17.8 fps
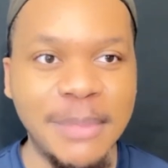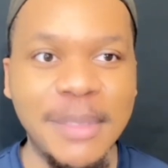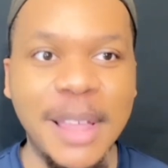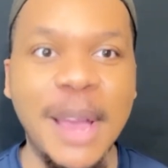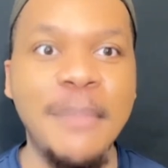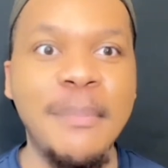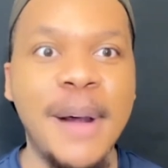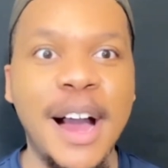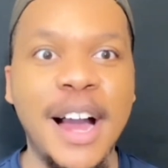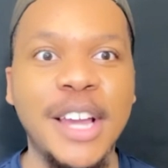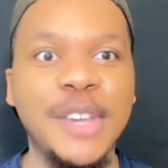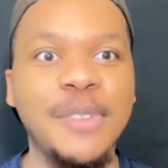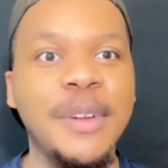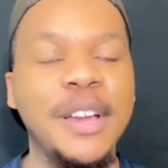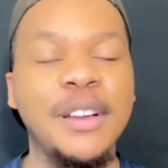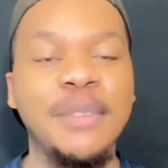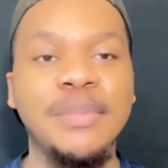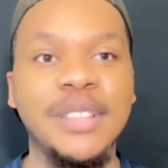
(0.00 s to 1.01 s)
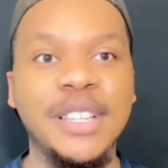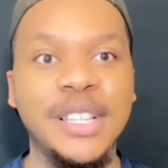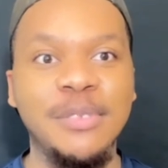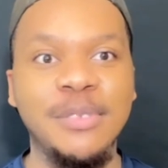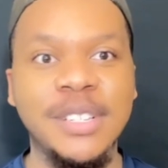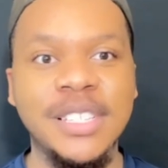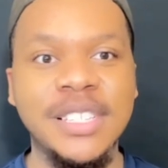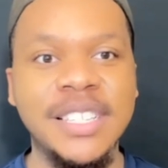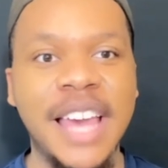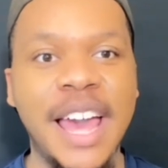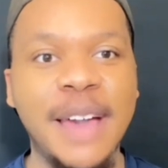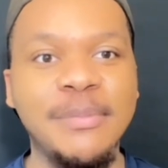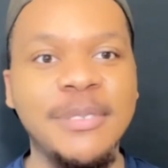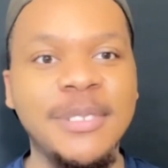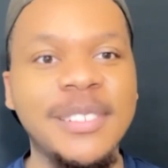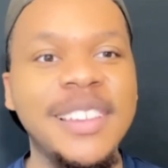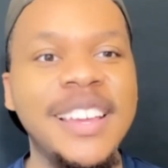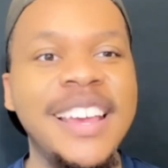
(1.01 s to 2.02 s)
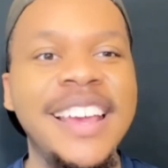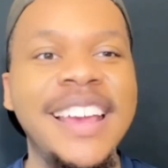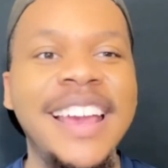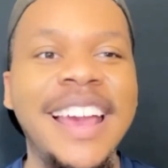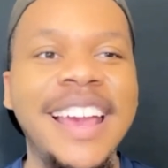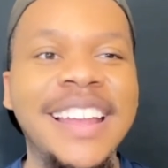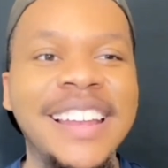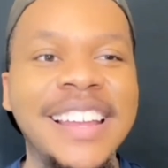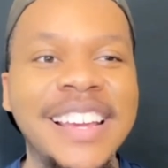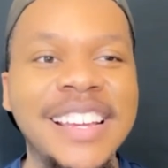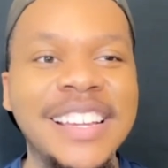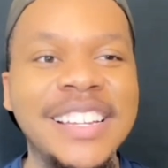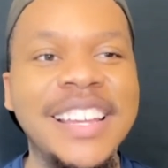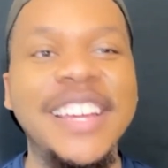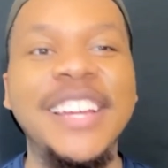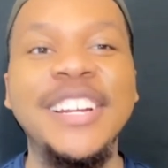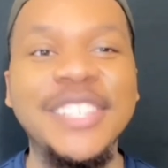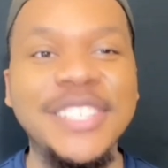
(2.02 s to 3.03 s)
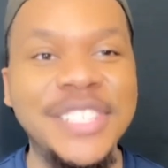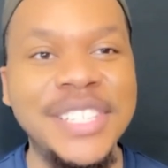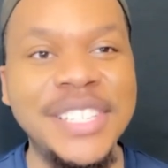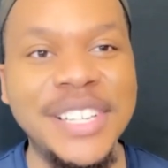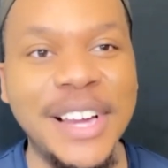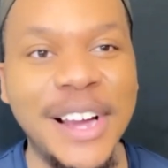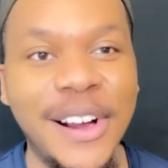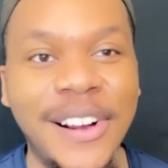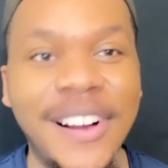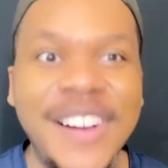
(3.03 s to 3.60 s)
I'm like, Ma, you ain't gonna believe what just happened. And then here she go.